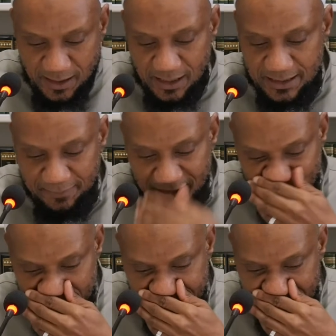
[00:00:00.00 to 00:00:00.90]
They
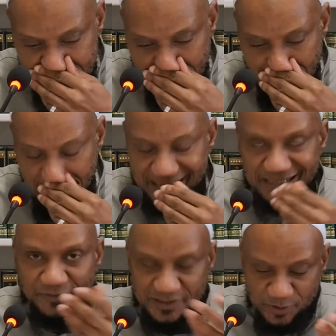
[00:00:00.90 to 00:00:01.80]
mentioned that a
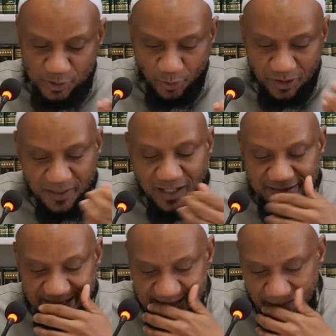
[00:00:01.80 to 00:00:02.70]
difference between the ulama on
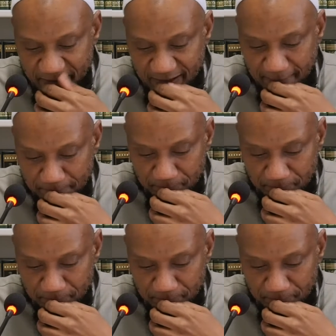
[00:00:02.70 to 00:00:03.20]
this topic.